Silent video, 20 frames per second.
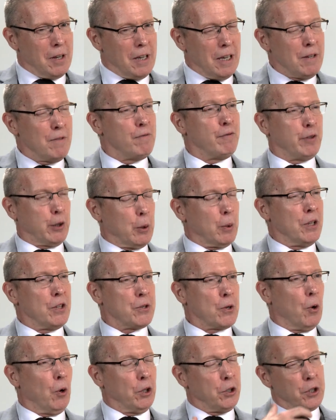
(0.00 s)

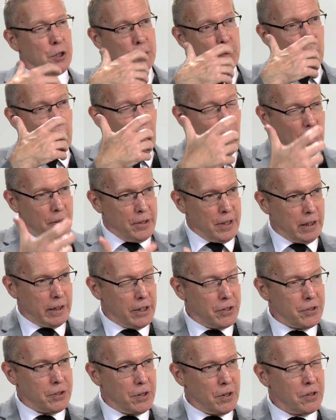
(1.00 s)
influence on the
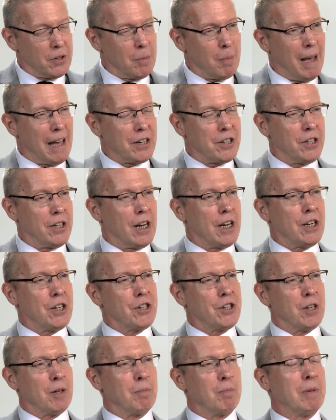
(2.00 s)
listener's
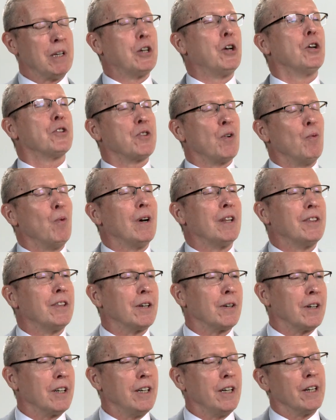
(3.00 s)
imagination because of what
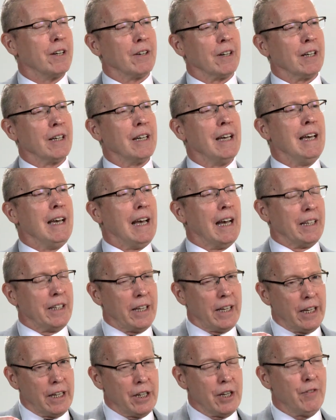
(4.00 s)
they're hearing and
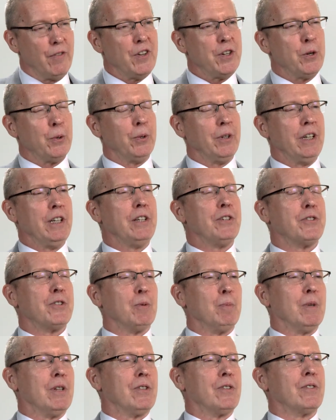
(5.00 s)
the individual
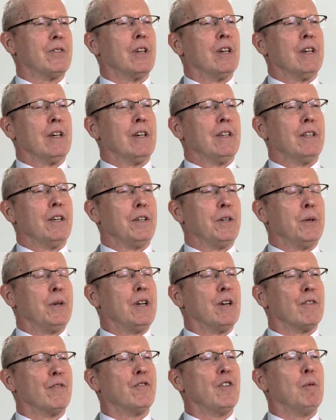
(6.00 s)
instruments that you
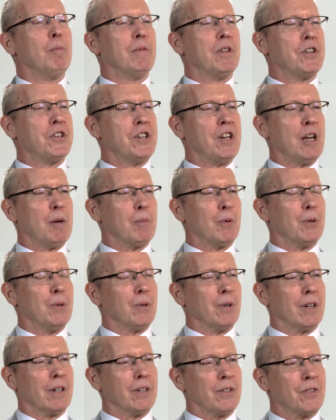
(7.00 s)
hear from the chamber
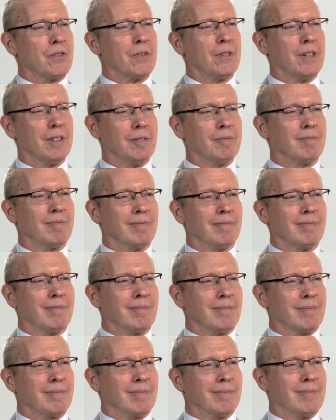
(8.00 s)
orchestra.
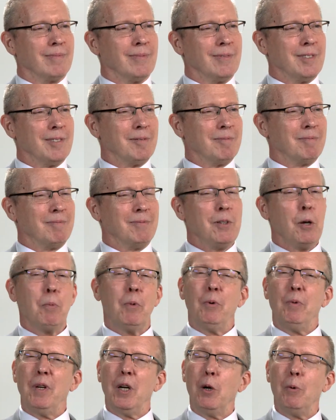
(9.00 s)
So
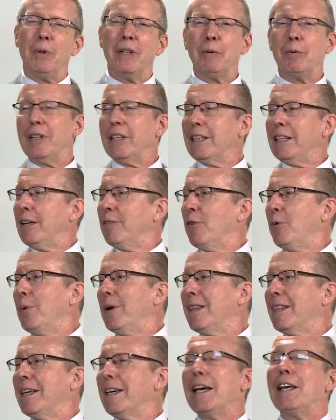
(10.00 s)
we don't want to give
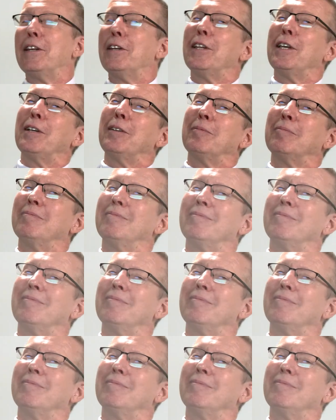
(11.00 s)
away the ending.